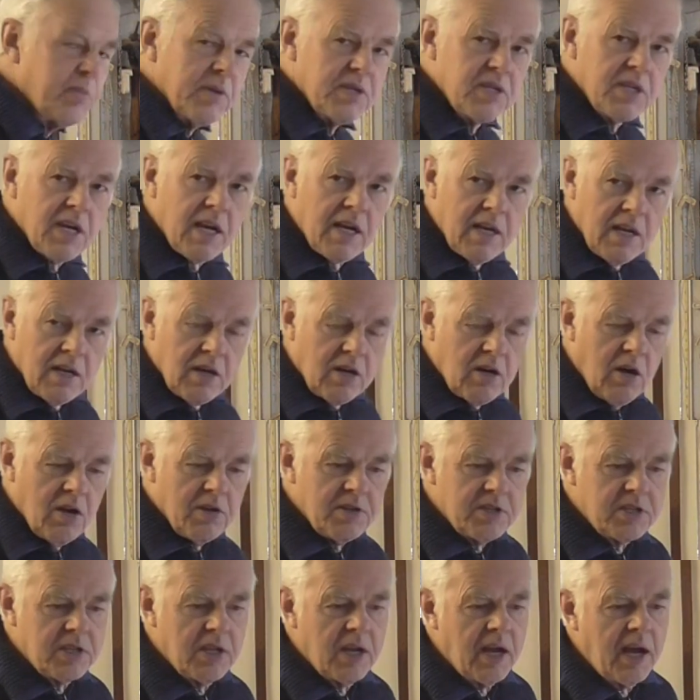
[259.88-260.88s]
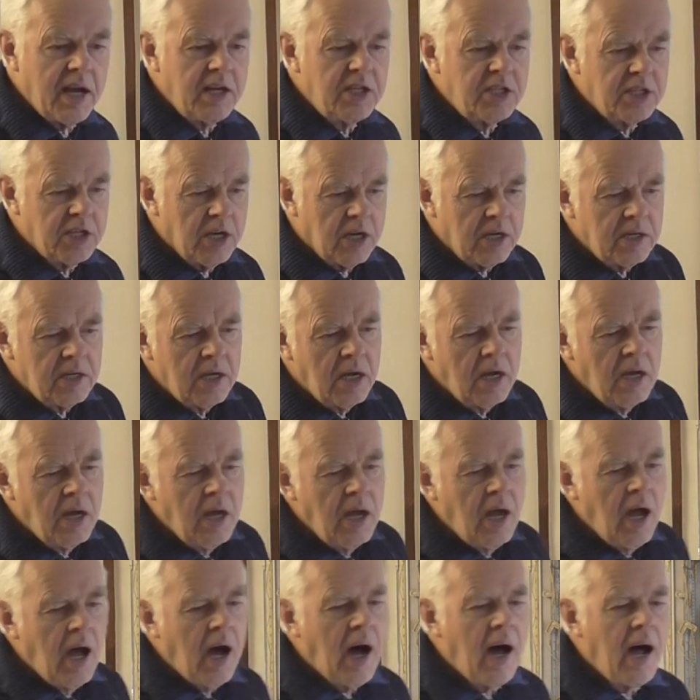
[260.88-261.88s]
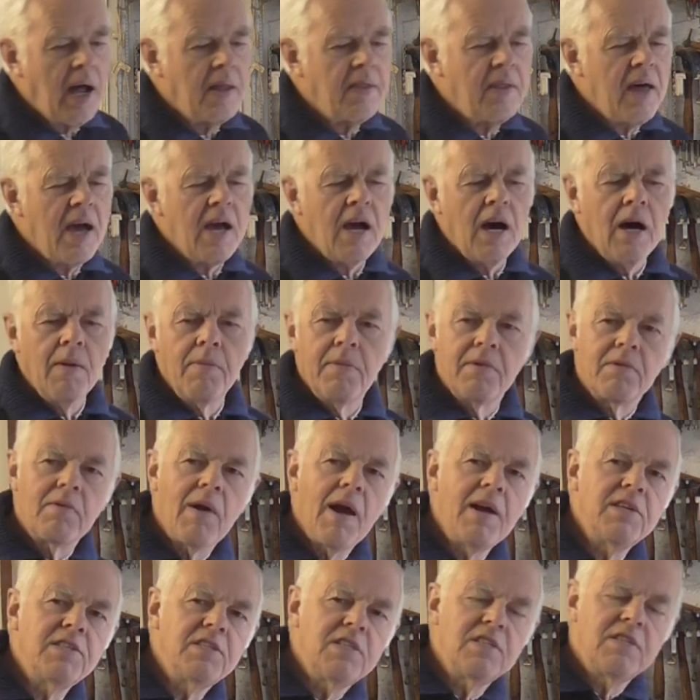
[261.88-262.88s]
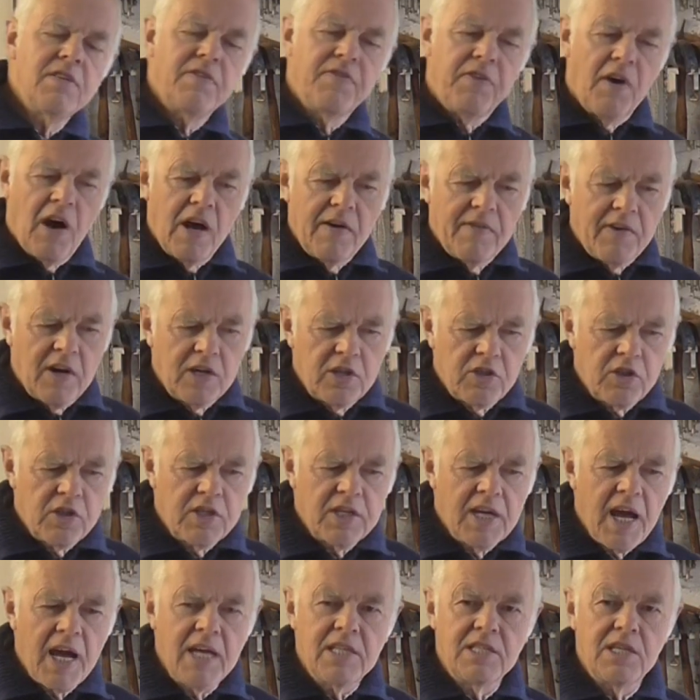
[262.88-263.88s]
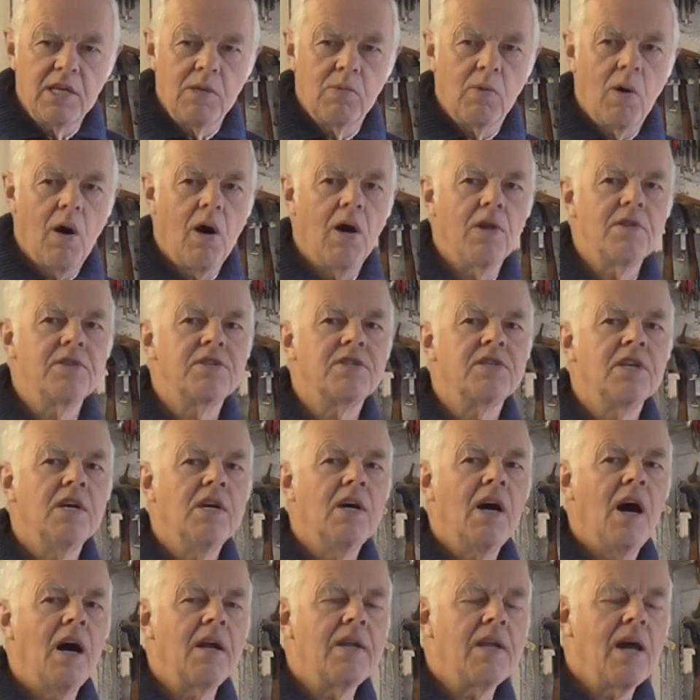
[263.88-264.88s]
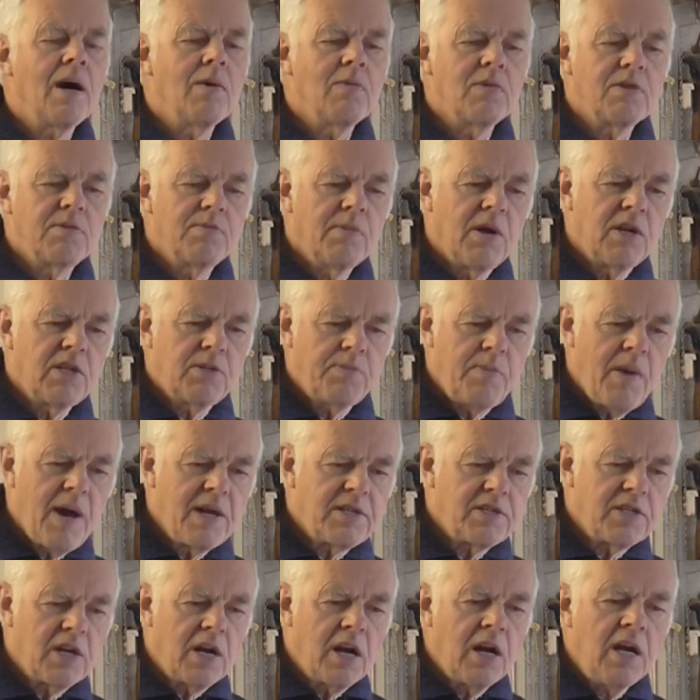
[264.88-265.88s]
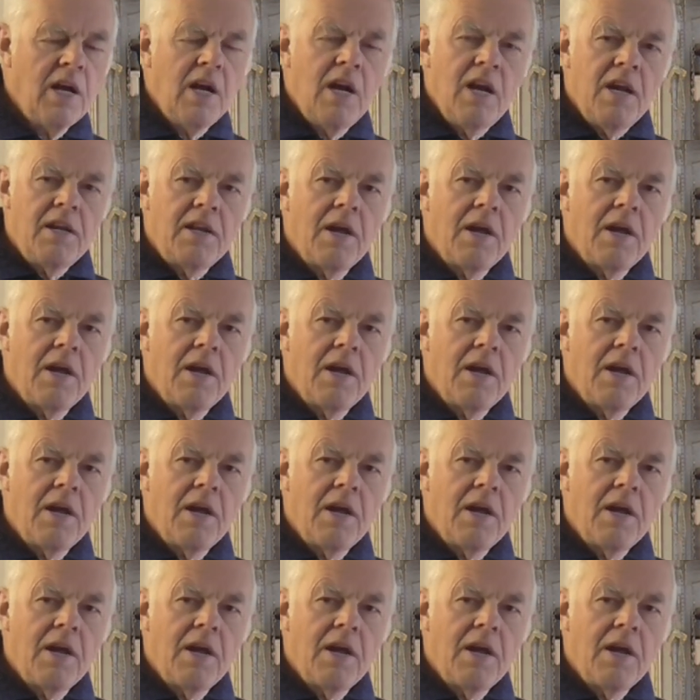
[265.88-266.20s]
particular Constellation, and they upped the rating to 580 watts, and that was much better.